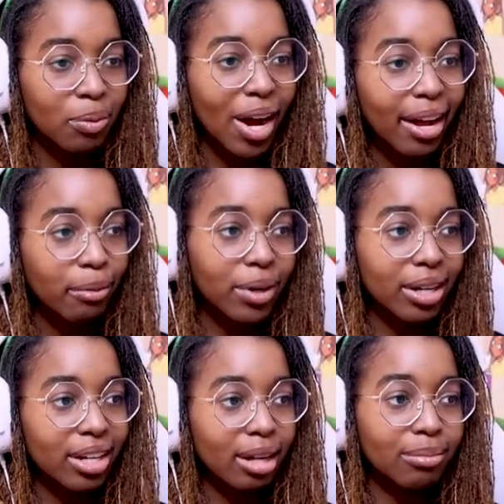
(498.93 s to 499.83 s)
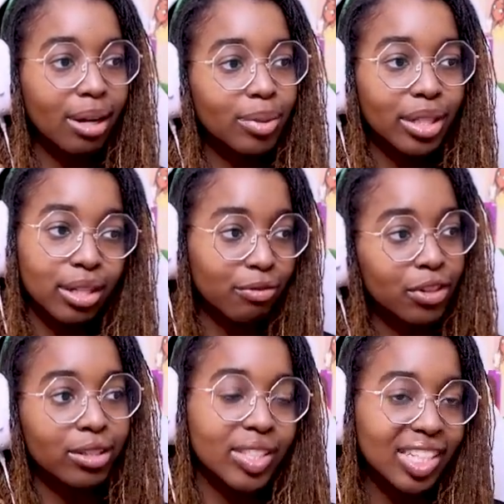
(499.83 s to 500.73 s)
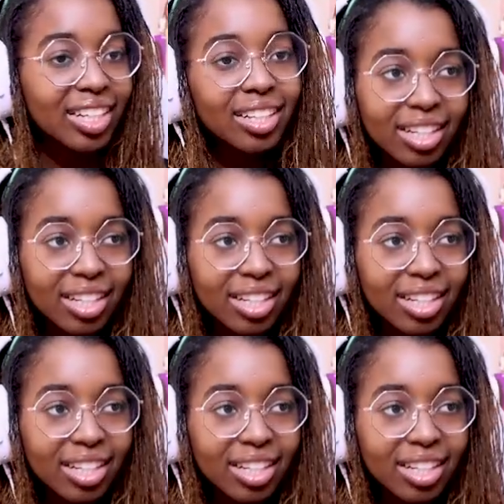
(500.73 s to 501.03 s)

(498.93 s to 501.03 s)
Why? What? I'm a little confused.